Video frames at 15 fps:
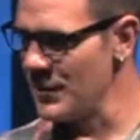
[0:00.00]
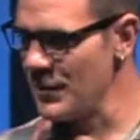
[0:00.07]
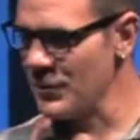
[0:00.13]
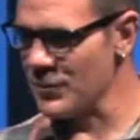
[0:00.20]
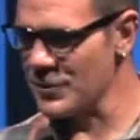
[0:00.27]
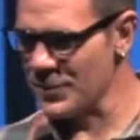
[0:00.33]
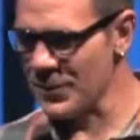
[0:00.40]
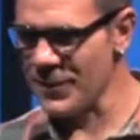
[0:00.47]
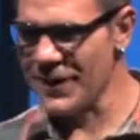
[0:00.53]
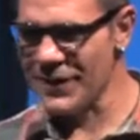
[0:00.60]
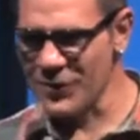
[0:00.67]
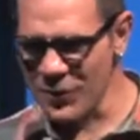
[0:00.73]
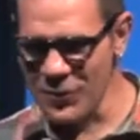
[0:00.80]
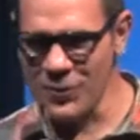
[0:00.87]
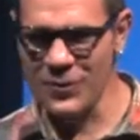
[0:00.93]
when somebody
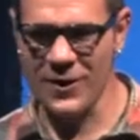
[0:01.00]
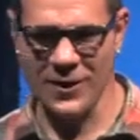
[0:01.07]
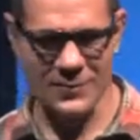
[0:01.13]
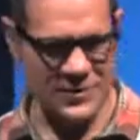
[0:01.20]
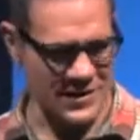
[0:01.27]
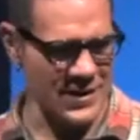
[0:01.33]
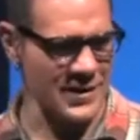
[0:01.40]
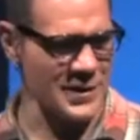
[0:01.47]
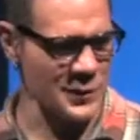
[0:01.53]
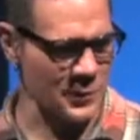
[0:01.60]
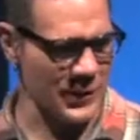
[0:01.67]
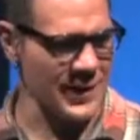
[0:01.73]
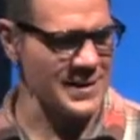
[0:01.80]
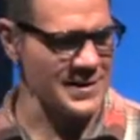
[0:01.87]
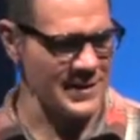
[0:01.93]
new comes into this
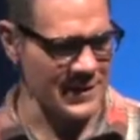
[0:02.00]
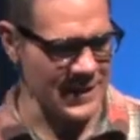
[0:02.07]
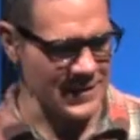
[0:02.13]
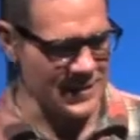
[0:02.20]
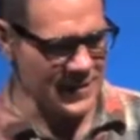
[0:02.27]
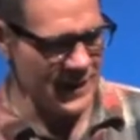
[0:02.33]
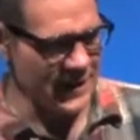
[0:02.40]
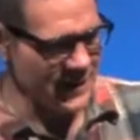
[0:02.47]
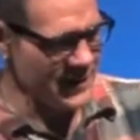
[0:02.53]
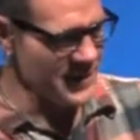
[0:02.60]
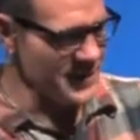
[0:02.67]
place and they sit in the